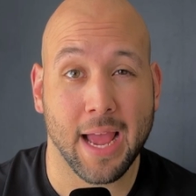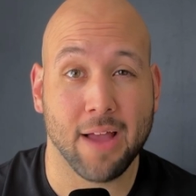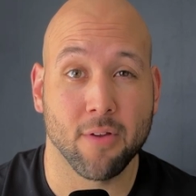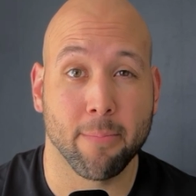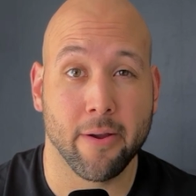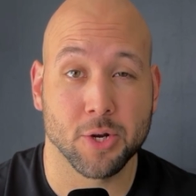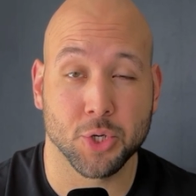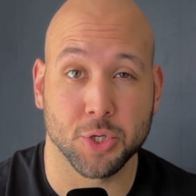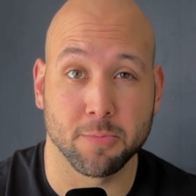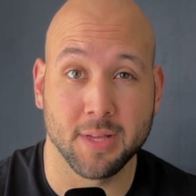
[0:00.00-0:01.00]
have a
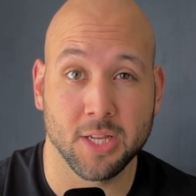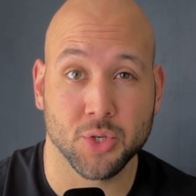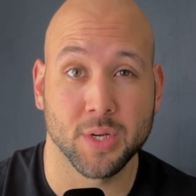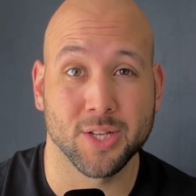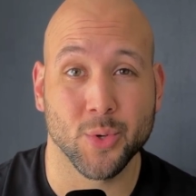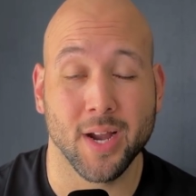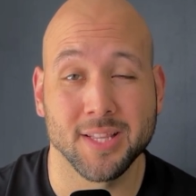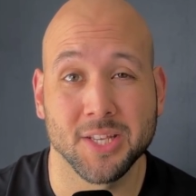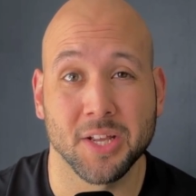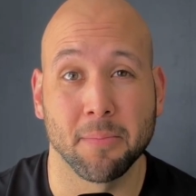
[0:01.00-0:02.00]
parachurch ministry
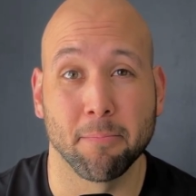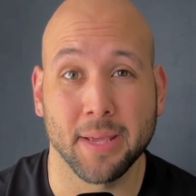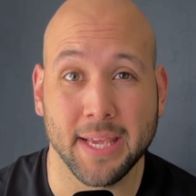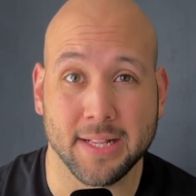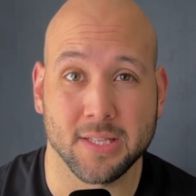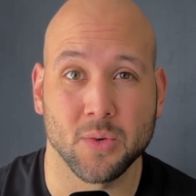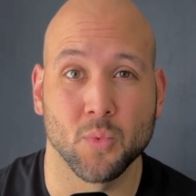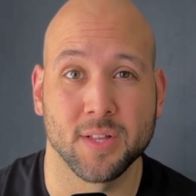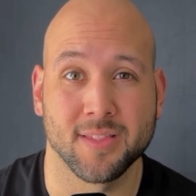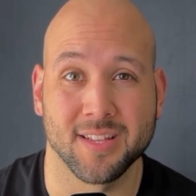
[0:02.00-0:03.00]
trying to compete
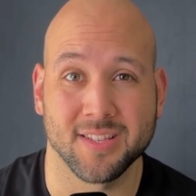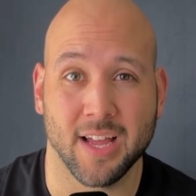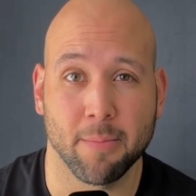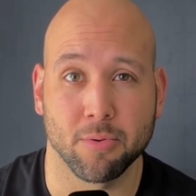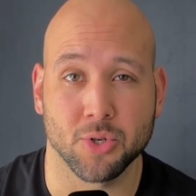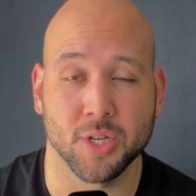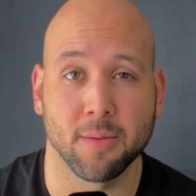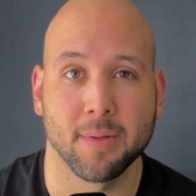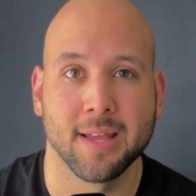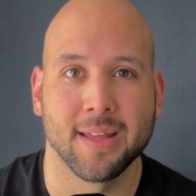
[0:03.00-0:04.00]
with discipleship,